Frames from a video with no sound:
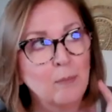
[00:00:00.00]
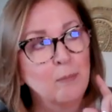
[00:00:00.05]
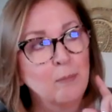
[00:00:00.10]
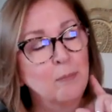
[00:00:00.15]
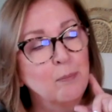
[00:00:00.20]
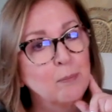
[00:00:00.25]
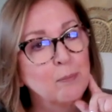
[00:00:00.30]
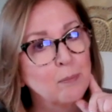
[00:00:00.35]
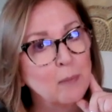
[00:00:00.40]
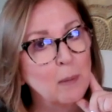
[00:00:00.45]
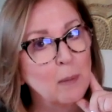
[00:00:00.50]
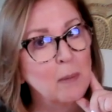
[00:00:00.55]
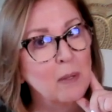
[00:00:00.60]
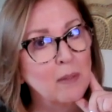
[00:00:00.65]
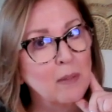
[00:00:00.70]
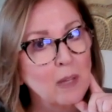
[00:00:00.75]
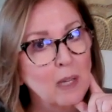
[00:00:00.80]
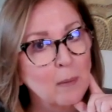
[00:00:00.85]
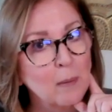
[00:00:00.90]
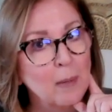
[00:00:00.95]
Hmm, let me
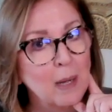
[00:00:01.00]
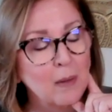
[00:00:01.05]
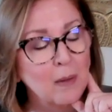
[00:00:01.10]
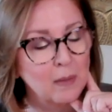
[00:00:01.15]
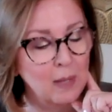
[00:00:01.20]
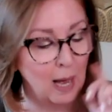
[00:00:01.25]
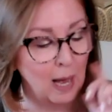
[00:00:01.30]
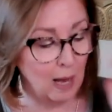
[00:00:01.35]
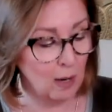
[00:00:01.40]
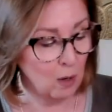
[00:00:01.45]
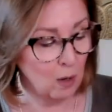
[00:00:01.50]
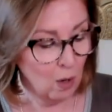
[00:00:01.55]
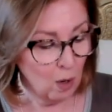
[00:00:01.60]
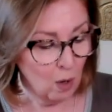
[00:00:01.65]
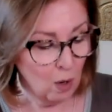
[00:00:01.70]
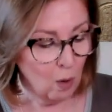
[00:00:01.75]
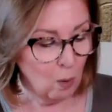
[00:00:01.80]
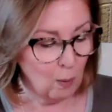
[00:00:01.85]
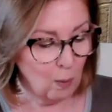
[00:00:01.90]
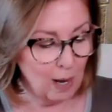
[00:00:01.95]
think about that.
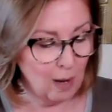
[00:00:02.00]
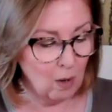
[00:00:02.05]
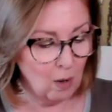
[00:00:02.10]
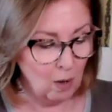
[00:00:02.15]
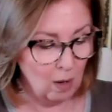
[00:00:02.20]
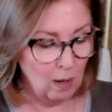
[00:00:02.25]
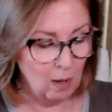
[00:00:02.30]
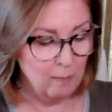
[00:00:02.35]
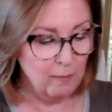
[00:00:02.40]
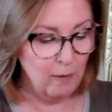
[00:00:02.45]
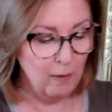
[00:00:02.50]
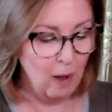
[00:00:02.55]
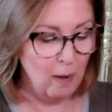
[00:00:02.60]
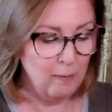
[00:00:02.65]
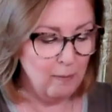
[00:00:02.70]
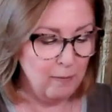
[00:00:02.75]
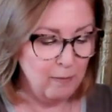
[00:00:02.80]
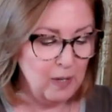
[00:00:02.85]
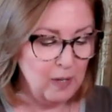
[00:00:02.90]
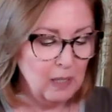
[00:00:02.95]
Well, I'm,
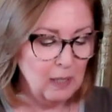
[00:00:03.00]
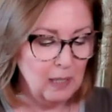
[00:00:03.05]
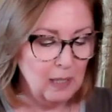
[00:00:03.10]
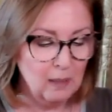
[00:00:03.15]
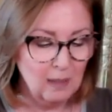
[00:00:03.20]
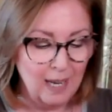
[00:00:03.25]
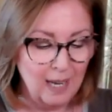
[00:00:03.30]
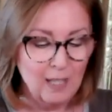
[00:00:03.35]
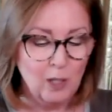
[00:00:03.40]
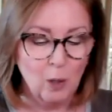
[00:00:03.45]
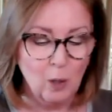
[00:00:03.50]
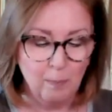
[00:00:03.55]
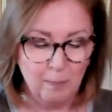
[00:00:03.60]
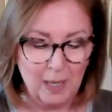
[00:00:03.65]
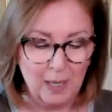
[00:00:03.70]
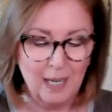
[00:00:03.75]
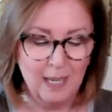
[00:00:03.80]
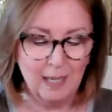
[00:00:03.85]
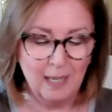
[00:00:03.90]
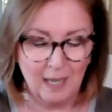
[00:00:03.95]
I'm feeling like you're
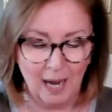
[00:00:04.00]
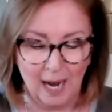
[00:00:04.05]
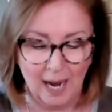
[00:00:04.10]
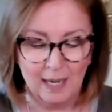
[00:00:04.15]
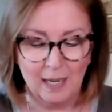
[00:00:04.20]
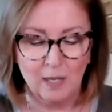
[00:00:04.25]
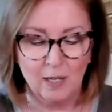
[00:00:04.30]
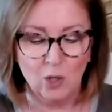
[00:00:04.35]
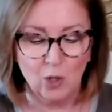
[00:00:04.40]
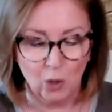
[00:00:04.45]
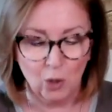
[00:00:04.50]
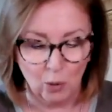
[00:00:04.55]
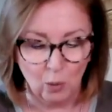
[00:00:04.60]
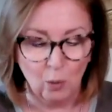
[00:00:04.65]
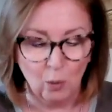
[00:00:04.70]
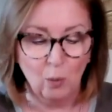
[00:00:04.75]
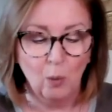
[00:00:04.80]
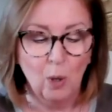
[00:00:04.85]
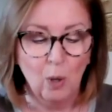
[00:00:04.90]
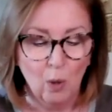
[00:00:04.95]
being guided
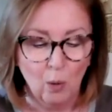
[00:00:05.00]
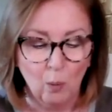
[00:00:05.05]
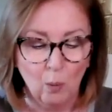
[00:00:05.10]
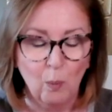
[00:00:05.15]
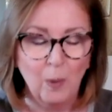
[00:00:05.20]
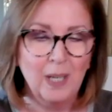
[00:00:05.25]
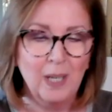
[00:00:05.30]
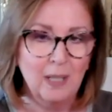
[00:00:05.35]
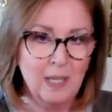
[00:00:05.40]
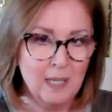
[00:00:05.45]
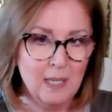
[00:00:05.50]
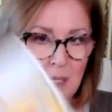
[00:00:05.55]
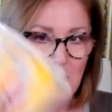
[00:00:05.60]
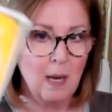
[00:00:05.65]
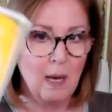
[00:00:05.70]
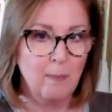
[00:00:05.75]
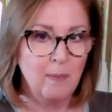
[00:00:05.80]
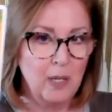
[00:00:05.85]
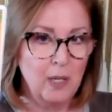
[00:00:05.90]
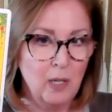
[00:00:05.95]
to release
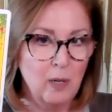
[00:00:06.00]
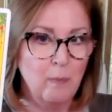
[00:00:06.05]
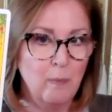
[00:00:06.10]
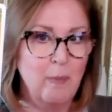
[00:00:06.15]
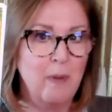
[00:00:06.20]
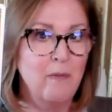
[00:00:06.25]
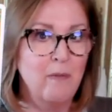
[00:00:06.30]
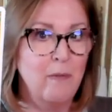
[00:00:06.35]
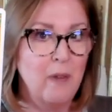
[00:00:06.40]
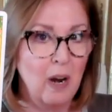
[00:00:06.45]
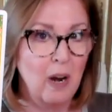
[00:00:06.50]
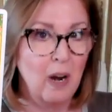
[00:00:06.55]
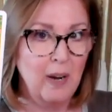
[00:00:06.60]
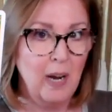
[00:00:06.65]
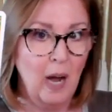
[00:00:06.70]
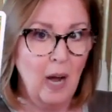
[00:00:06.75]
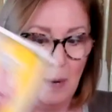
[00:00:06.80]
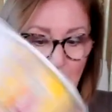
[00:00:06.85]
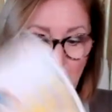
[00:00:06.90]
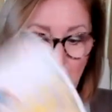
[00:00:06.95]
something you've been
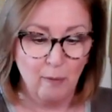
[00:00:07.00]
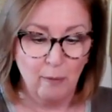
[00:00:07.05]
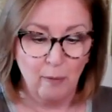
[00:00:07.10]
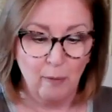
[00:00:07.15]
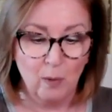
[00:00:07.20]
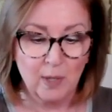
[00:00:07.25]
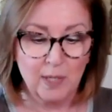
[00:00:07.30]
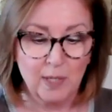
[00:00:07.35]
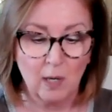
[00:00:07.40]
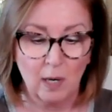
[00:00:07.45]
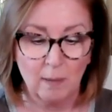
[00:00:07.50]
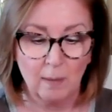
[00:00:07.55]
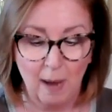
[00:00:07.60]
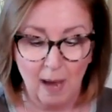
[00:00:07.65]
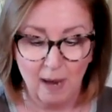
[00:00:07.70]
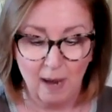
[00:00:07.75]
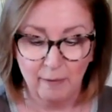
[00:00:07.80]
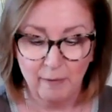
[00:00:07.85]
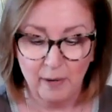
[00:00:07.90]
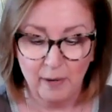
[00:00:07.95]
very hyper focused on
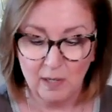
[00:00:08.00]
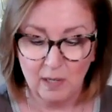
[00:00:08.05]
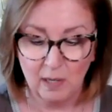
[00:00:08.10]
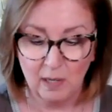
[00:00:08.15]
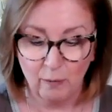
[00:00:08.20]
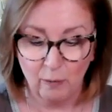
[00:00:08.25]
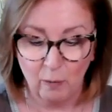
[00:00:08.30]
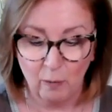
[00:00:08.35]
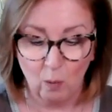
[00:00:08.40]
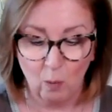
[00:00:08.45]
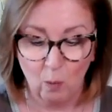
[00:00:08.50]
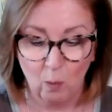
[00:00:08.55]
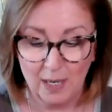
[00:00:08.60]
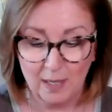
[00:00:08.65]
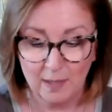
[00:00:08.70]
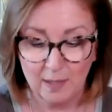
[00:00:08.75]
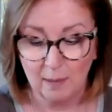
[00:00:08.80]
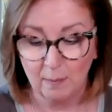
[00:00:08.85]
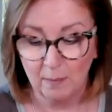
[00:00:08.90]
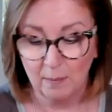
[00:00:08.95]
manifesting for
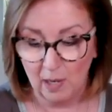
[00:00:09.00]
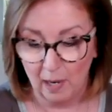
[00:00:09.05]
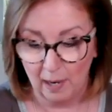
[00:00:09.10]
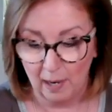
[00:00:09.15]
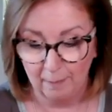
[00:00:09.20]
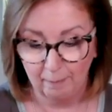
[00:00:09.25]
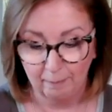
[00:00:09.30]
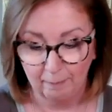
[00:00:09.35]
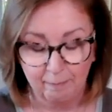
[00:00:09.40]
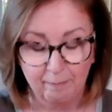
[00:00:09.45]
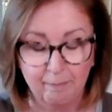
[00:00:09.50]
quite some time.